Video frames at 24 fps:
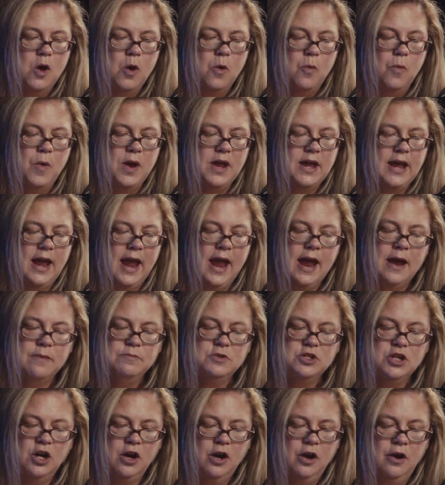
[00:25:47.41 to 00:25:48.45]
We came
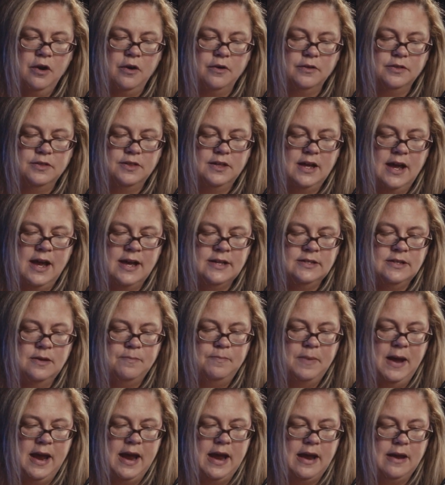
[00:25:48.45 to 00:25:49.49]
to earth as a
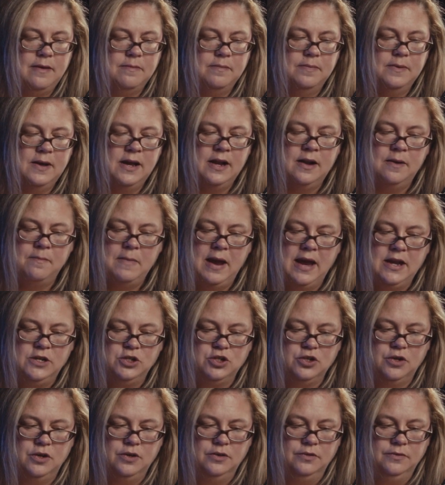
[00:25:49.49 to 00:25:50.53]
babe in a
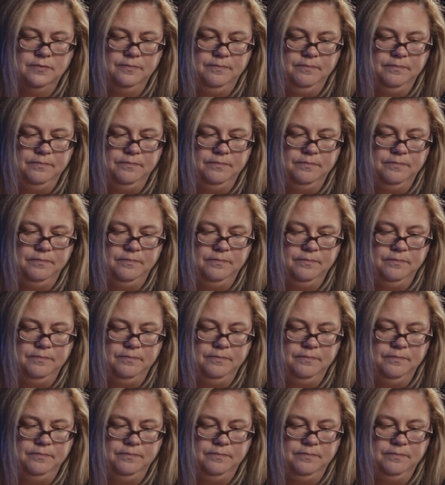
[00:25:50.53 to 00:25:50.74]
manger.